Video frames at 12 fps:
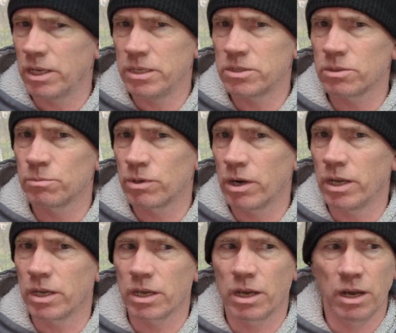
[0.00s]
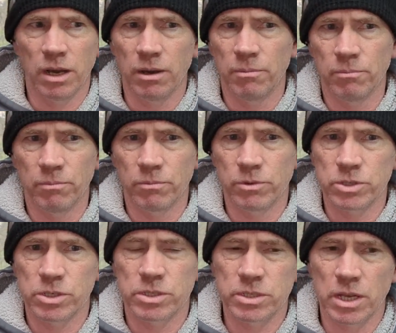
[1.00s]
Easter break, which
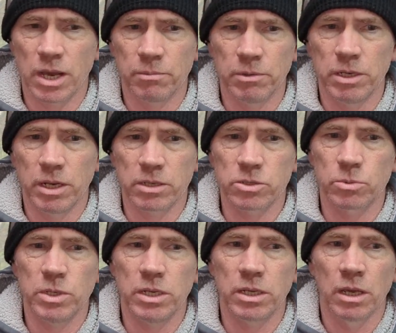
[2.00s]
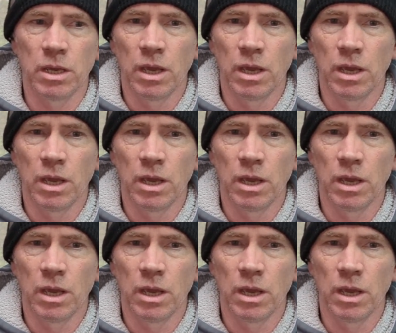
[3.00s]
is happening next week.